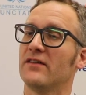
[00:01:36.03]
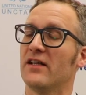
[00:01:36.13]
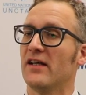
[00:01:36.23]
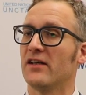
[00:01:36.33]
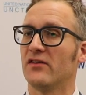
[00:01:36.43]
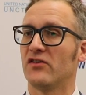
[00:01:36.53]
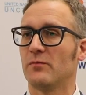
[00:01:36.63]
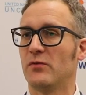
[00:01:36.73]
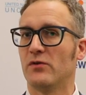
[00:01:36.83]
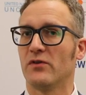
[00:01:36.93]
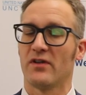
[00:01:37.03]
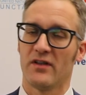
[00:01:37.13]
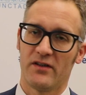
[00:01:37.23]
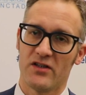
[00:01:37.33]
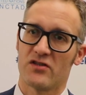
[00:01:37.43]
then they can support
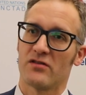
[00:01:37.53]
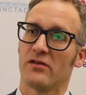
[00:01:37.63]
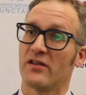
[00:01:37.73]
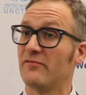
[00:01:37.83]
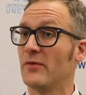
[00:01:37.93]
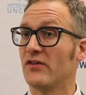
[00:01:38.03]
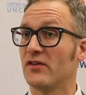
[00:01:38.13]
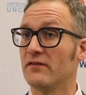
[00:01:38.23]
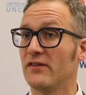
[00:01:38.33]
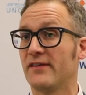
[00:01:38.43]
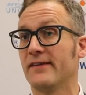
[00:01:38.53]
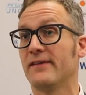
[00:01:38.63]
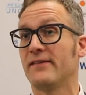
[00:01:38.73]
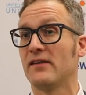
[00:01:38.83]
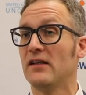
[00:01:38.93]
digital government
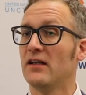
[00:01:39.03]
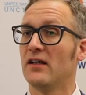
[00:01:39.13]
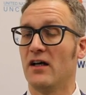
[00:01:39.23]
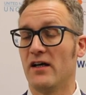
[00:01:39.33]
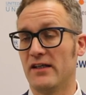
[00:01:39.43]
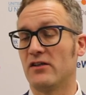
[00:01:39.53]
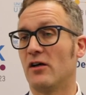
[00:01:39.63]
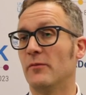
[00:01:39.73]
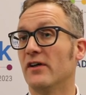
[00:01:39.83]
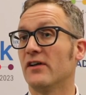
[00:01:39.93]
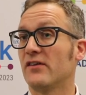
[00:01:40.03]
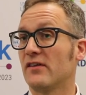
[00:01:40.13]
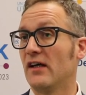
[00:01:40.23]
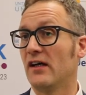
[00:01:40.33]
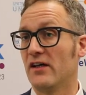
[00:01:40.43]
services,
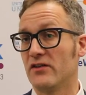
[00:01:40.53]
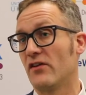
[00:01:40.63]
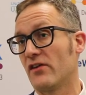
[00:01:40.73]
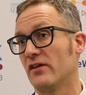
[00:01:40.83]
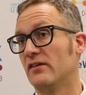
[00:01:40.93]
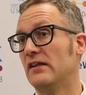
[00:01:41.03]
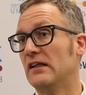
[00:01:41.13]
e-commerce, and other